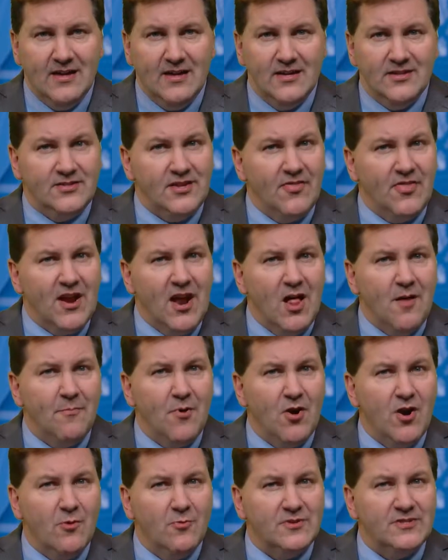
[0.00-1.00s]
Southern
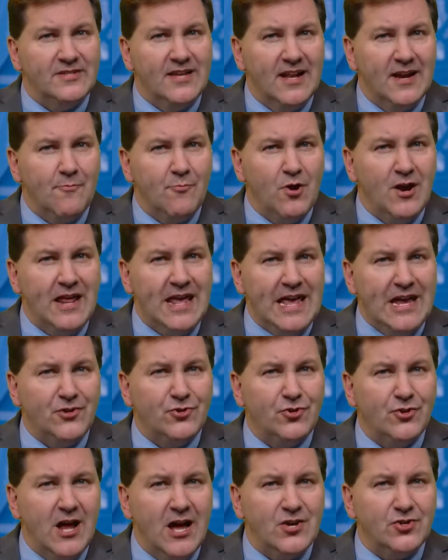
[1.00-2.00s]
Alberta was celebrating
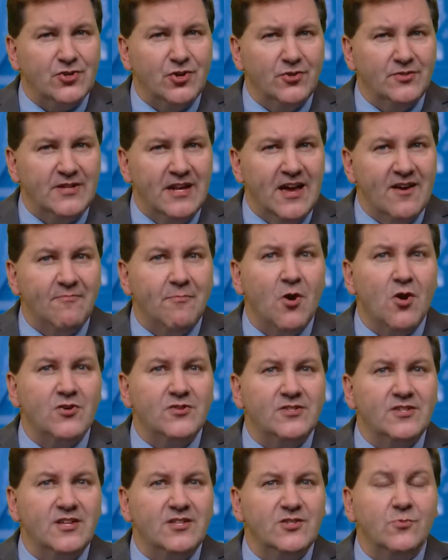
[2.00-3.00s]
International Day of
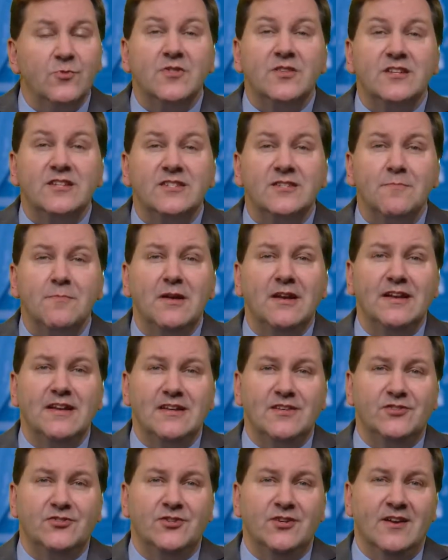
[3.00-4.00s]
Persons with
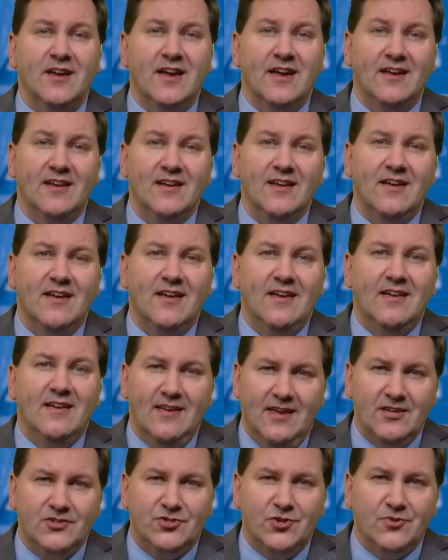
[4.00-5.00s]
Disabilities today.
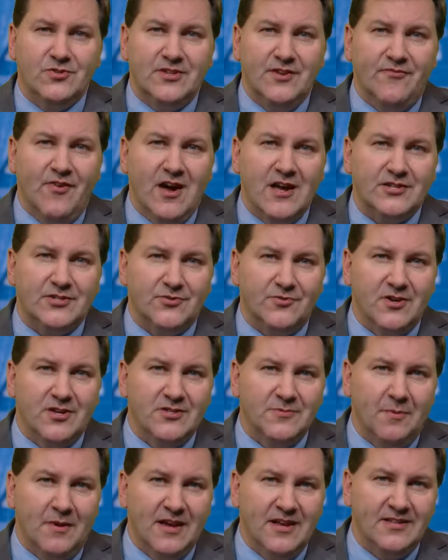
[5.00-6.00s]
As Josie Foster
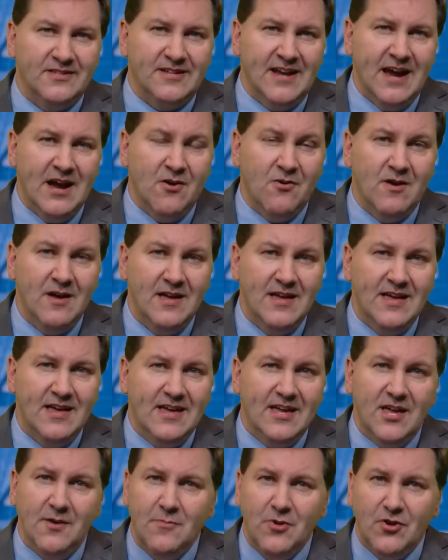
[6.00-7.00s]
explains now,
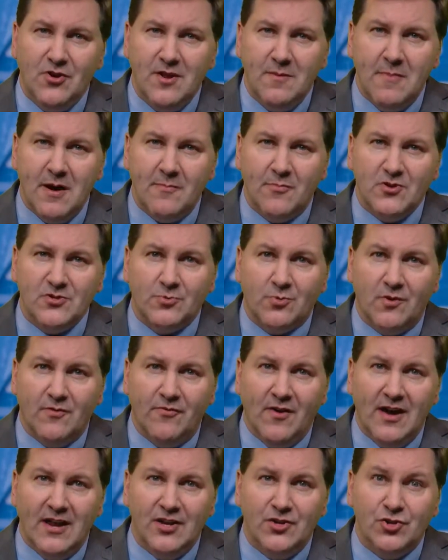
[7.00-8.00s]
community members were
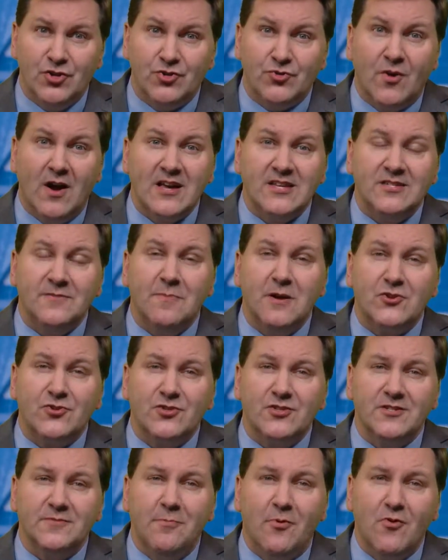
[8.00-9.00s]
invited to try special
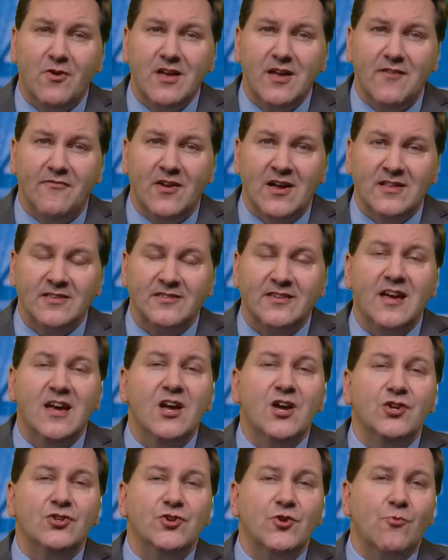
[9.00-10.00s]
sporting events
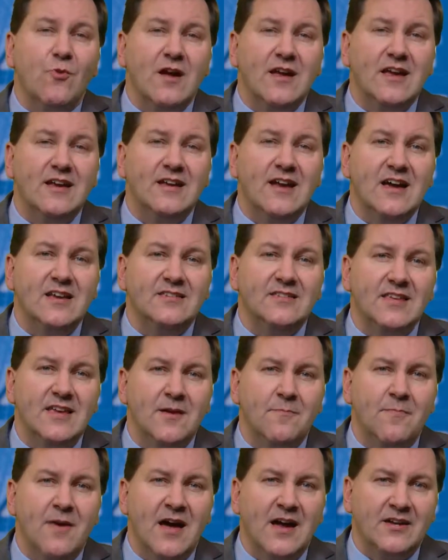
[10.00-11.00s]
to recognize the
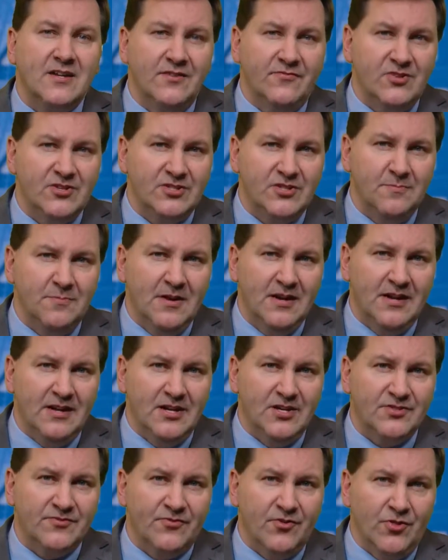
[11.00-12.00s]
impact of
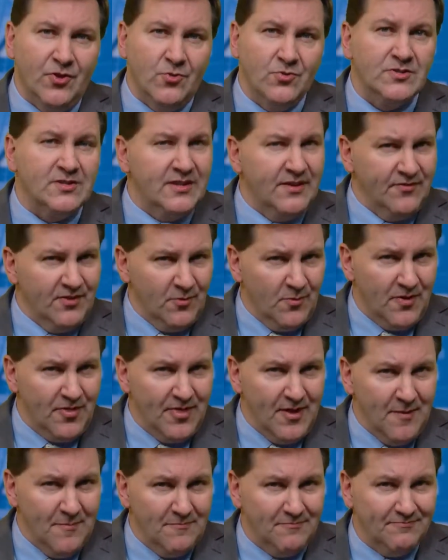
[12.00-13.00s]
disabilities for those living with them.